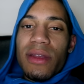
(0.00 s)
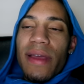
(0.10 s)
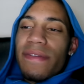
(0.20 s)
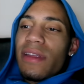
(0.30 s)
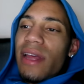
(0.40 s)

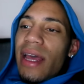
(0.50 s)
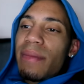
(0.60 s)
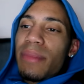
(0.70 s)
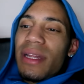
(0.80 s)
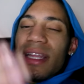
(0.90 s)
You have to,
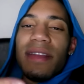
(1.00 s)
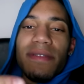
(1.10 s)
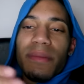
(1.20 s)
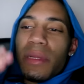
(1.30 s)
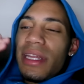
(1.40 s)
like,
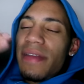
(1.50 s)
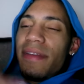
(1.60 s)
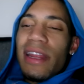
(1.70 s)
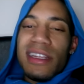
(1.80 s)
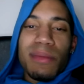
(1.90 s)
believe it. Believe
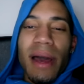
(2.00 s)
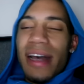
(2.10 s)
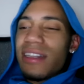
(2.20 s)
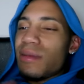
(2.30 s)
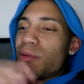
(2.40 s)
that it's
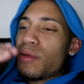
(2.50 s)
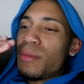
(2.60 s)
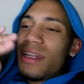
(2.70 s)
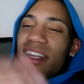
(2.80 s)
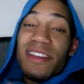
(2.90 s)
possible.
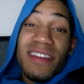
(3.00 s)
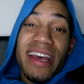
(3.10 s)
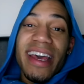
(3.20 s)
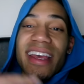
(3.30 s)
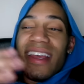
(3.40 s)
Believe
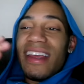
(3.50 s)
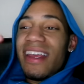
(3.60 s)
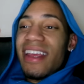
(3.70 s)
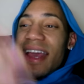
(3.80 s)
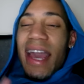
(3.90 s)
that
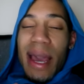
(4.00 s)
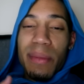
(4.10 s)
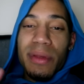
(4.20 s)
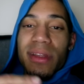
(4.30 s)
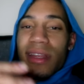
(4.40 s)
it can
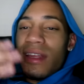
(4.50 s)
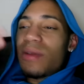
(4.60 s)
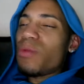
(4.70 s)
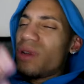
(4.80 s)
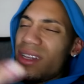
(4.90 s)
happen. And
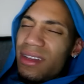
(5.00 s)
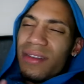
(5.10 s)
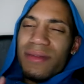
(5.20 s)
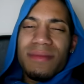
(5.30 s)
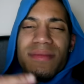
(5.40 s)
it
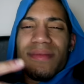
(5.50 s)
will.